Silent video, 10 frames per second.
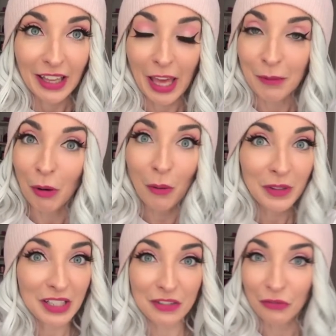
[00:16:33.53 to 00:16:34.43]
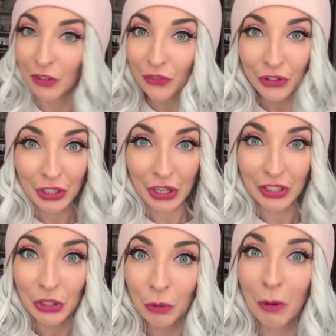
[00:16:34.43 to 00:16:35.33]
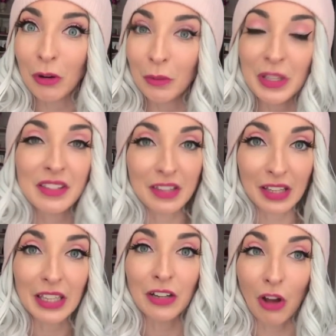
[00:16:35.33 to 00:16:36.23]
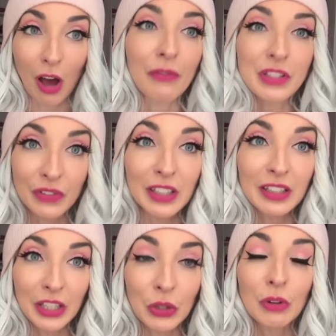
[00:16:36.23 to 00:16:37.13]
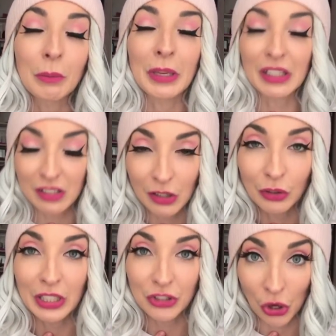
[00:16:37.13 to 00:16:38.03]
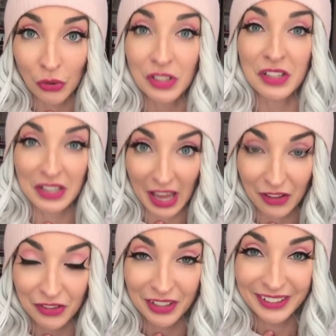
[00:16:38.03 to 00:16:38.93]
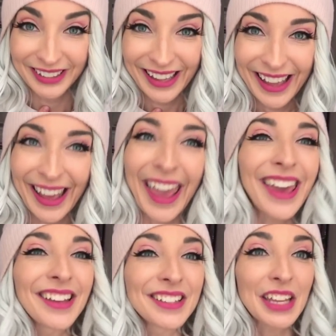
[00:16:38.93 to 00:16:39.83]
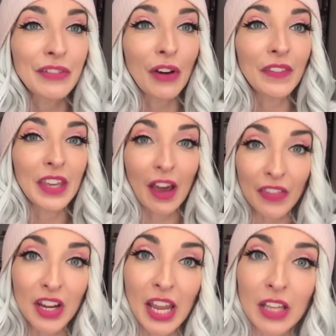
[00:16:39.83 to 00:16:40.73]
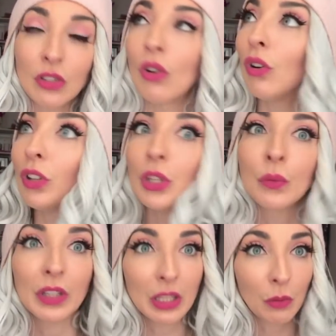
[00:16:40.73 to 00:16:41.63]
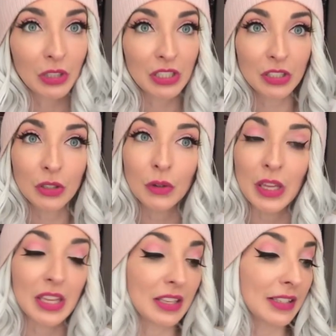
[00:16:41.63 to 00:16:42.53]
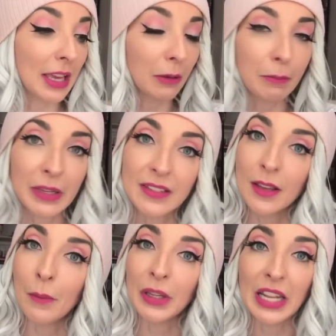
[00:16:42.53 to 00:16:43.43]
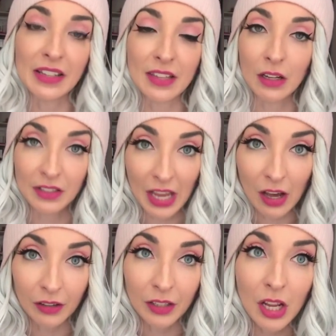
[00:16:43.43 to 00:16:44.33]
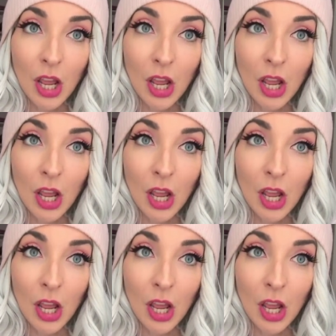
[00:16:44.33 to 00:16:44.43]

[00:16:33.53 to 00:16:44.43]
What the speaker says: it probably doesn't feel very good. You're probably sitting in an office feeling like you are being slowly choked to death. And if, on the other hand, all you really want to do is meet someone and settle down,